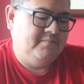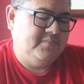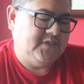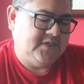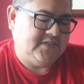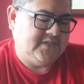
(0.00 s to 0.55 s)

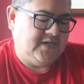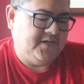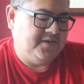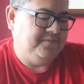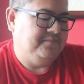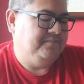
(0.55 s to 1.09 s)
Just
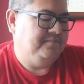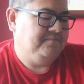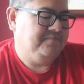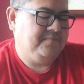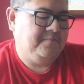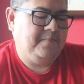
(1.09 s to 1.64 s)
and
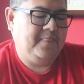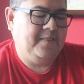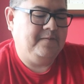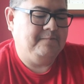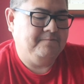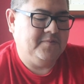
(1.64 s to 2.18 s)

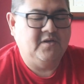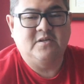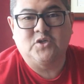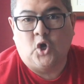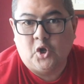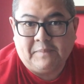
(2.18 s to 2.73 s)
it's
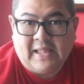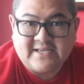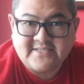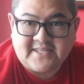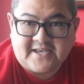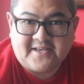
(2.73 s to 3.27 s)
all
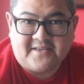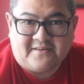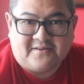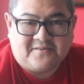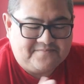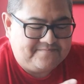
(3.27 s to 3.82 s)
plastic, you
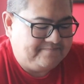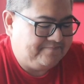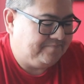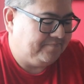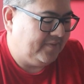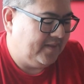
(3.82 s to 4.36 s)
know.
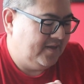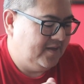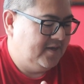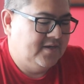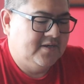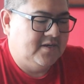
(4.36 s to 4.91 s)

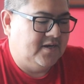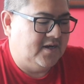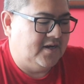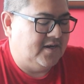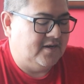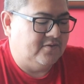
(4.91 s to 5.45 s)

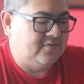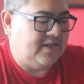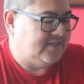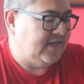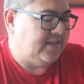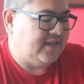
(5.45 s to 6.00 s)

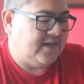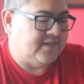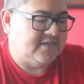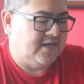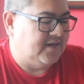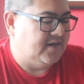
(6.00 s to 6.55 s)
ULANZI, I think
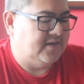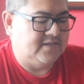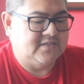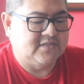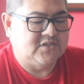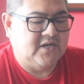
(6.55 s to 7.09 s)
it's a
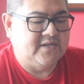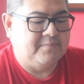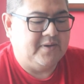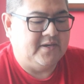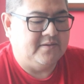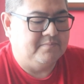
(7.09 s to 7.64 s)
China
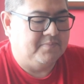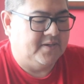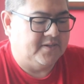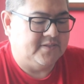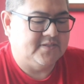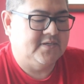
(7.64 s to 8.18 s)
made,
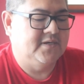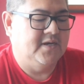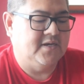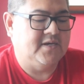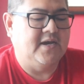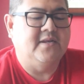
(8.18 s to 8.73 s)
but
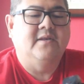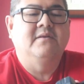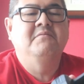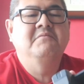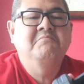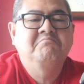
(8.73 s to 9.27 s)
again,
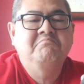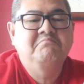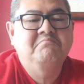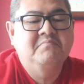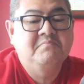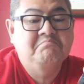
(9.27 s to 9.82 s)

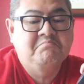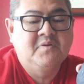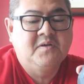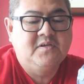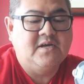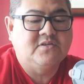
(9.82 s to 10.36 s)

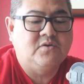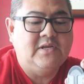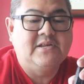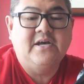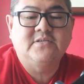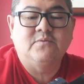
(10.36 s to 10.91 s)
yeah, it's a really
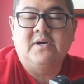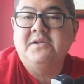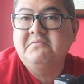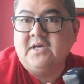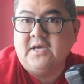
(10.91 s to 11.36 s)
nice one.